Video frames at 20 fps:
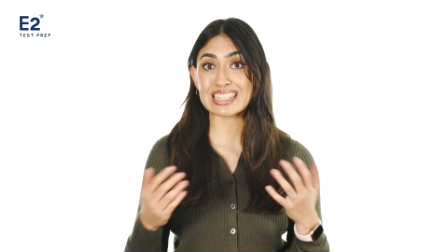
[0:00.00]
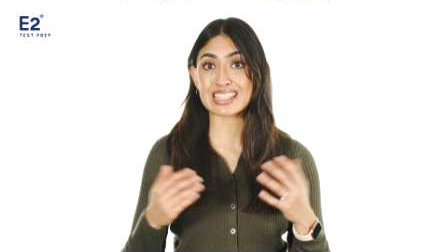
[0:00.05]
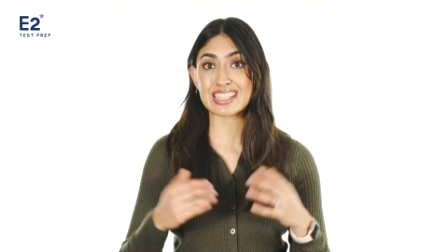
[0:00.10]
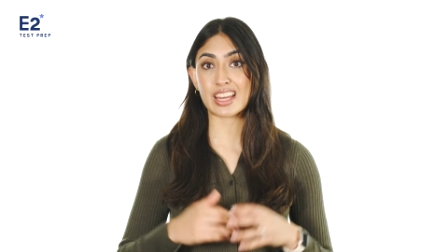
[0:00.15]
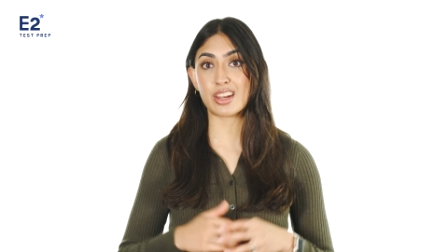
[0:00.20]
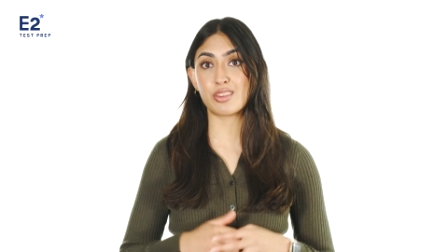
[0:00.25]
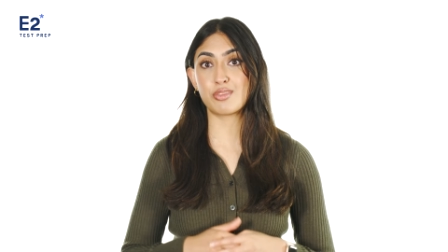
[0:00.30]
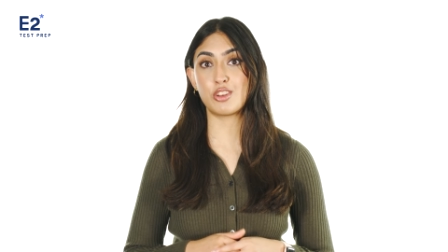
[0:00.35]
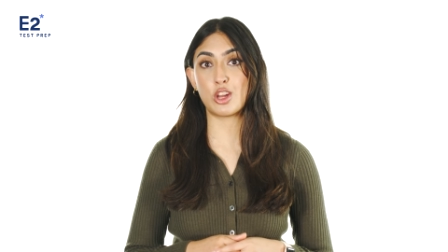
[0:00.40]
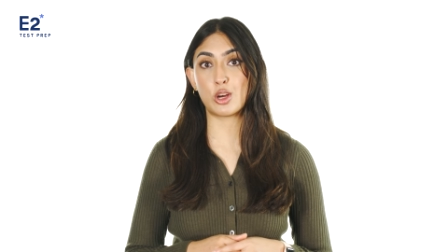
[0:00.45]

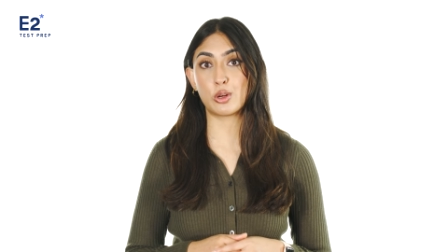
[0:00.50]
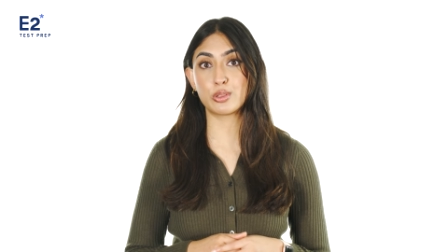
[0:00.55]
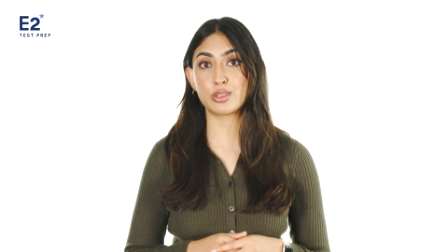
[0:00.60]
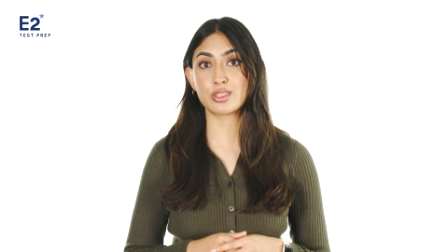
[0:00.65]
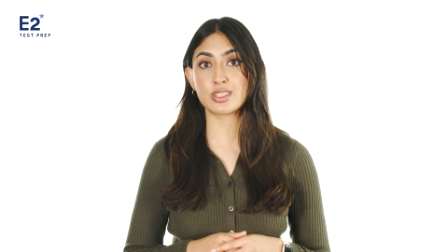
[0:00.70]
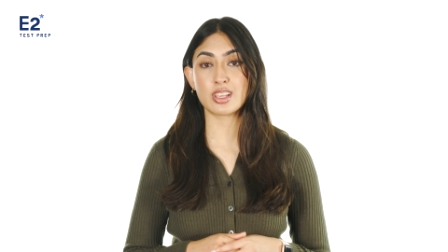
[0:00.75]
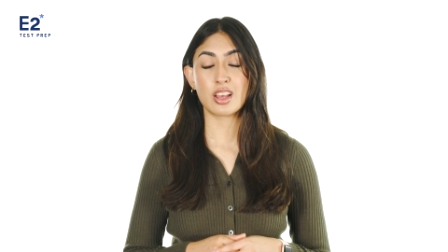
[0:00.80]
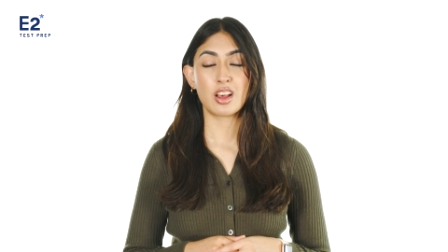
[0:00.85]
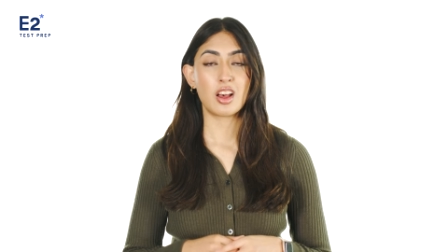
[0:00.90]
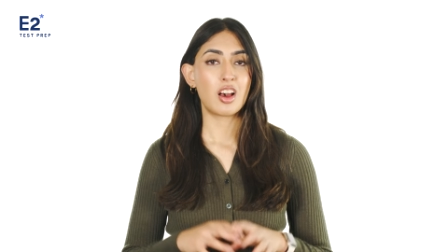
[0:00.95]
set of
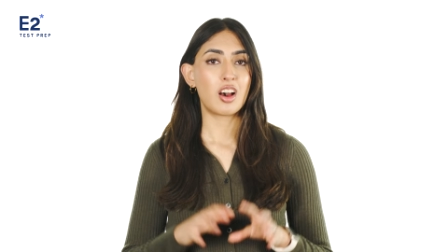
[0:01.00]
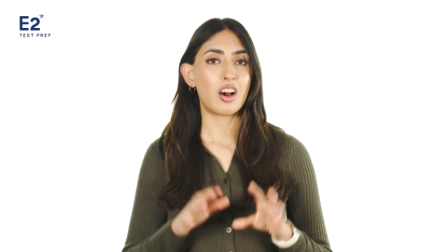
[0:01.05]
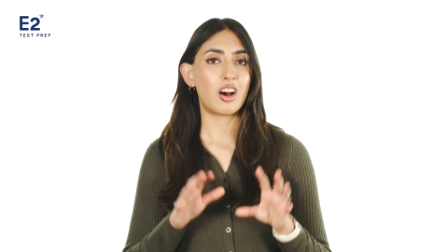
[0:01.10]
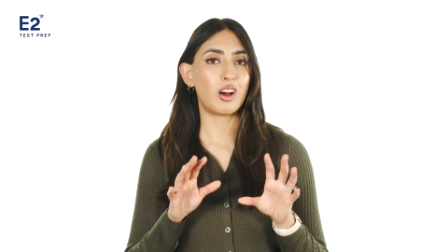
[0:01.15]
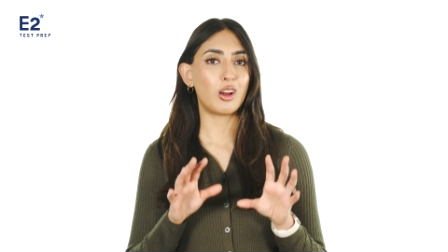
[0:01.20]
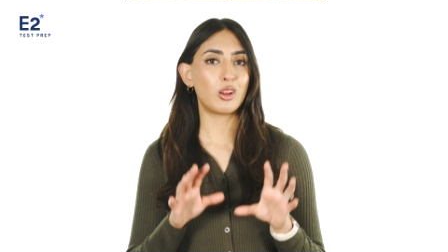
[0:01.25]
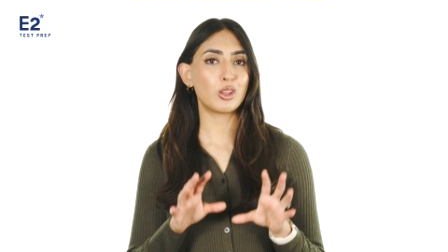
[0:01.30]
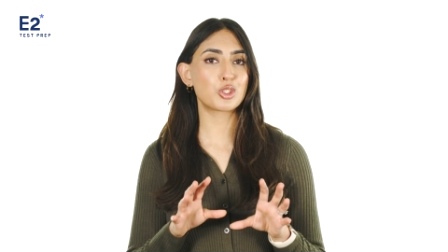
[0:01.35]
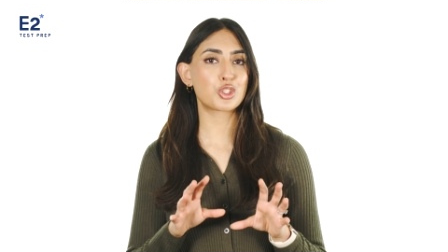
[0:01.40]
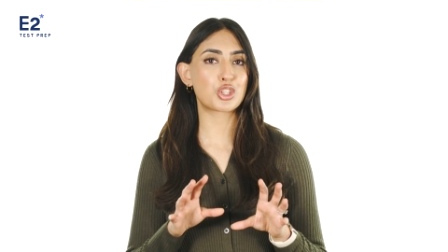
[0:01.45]
notes,
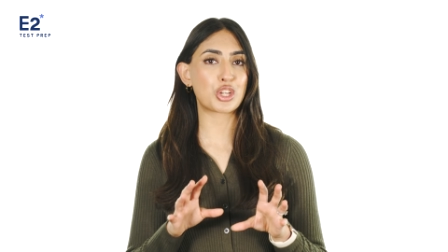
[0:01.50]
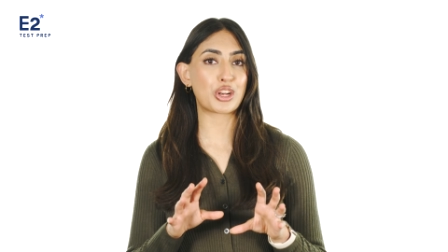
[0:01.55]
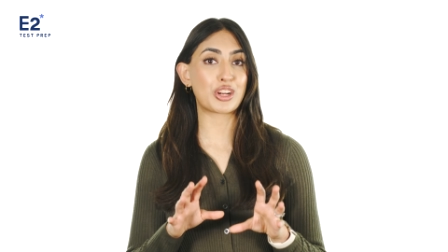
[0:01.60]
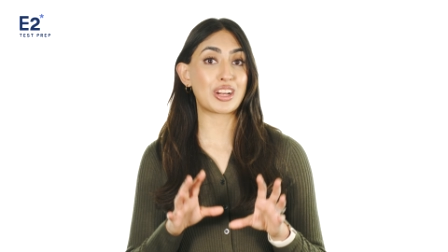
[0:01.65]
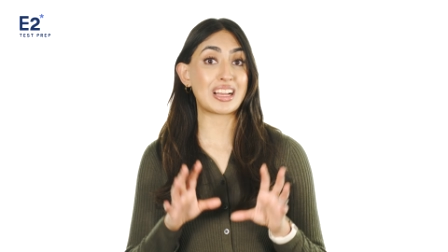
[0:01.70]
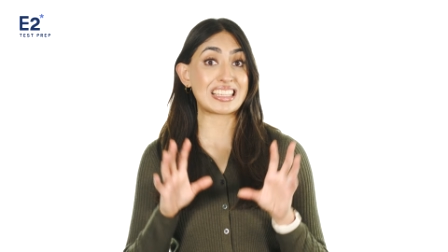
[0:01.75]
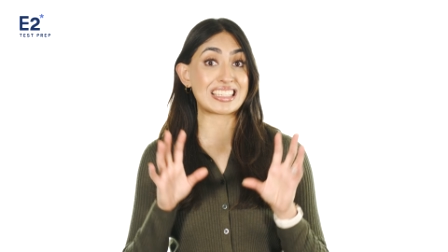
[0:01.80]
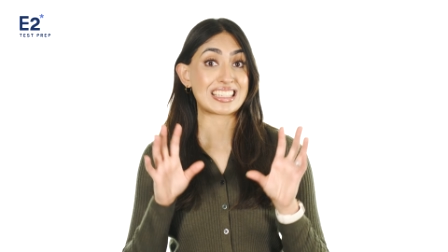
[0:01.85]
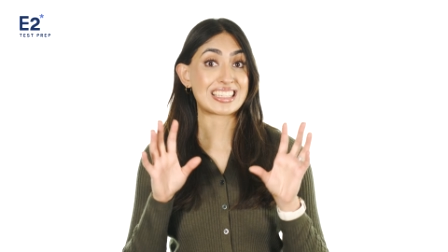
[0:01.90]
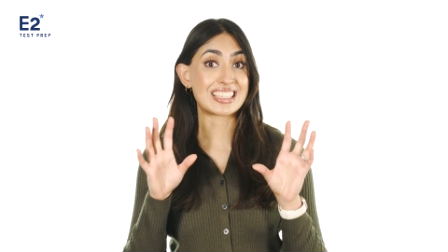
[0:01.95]
I'll share
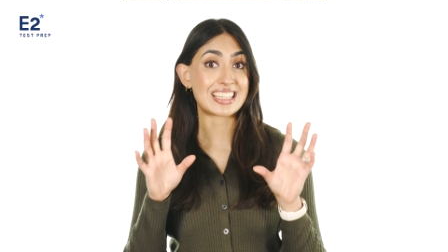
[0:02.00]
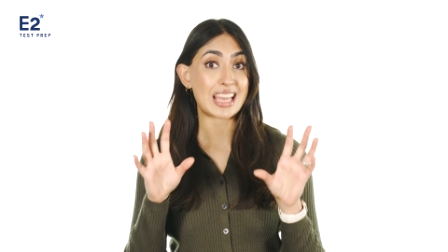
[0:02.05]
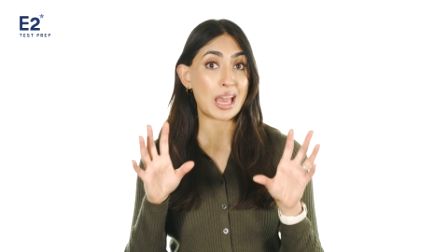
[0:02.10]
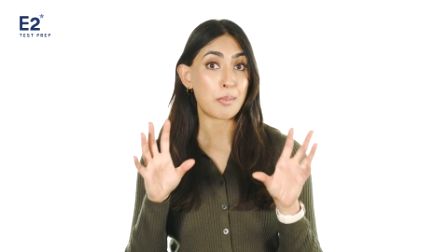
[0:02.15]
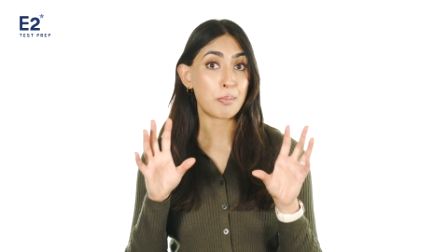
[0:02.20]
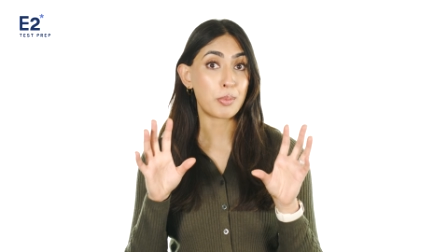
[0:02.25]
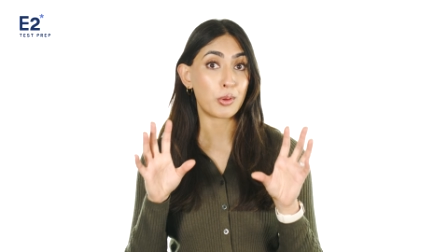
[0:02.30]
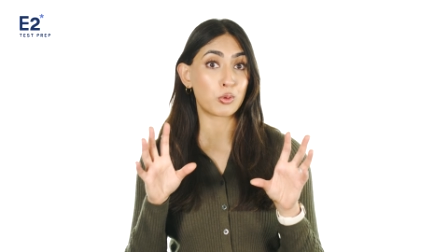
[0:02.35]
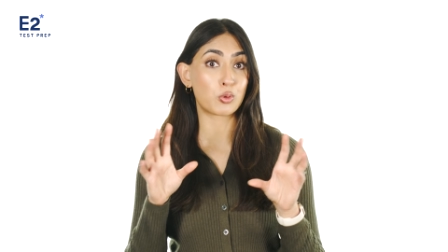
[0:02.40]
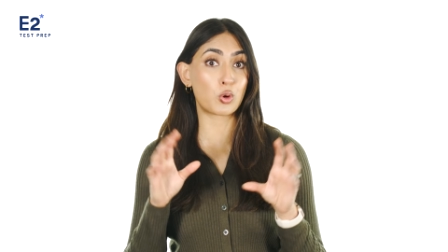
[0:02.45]
a
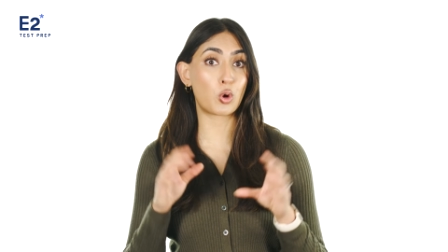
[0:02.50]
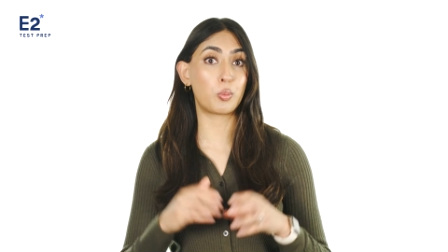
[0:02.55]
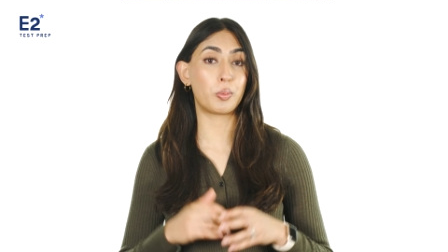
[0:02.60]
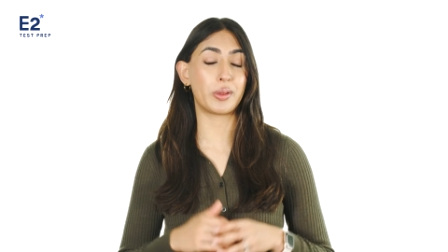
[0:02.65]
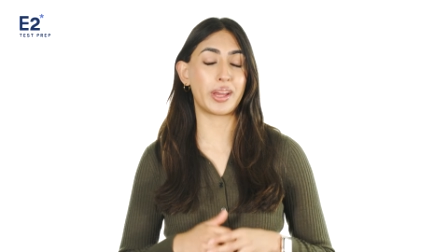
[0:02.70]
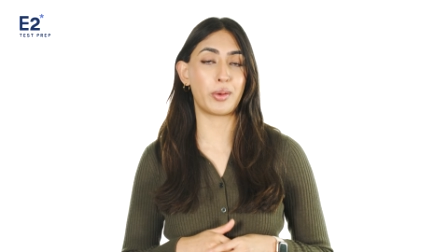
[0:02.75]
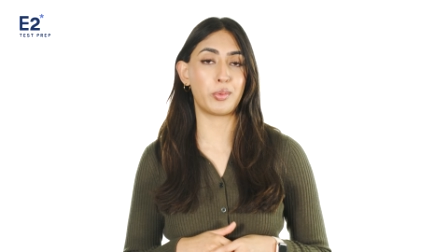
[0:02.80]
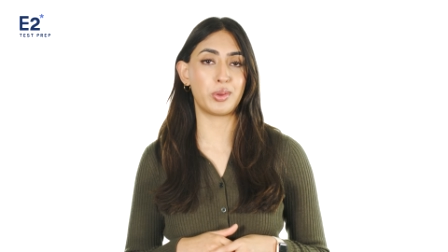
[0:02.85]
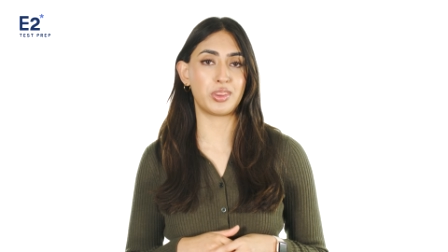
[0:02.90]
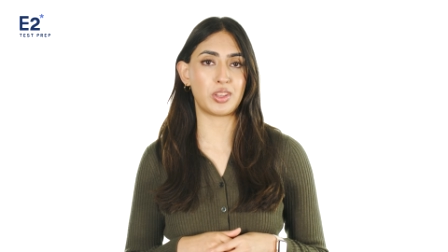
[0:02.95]
sample
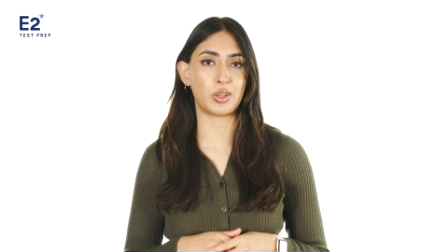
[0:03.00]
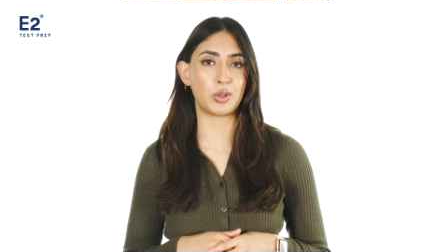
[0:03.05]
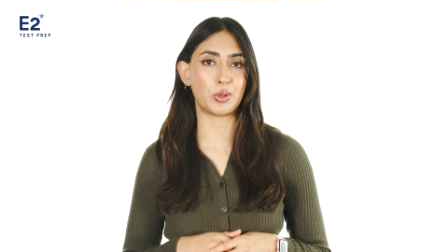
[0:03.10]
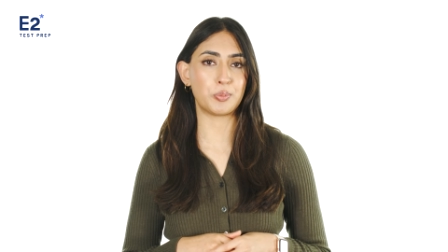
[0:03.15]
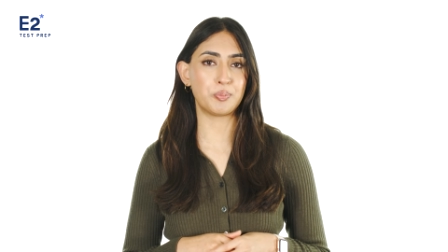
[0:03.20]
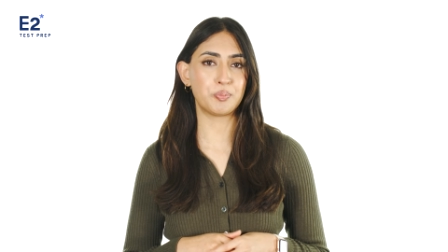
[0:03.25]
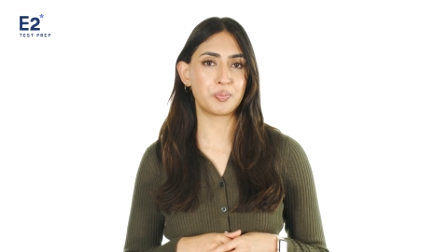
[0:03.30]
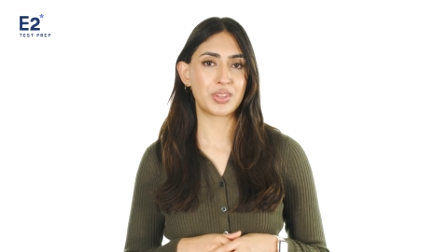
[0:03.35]
roleplay with you.